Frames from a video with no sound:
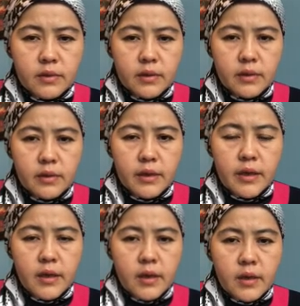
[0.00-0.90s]
the
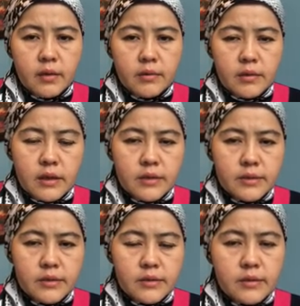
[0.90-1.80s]

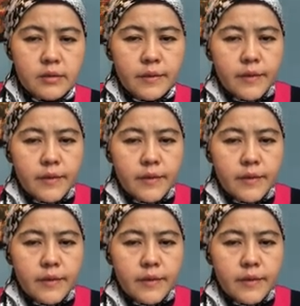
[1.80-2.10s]
religious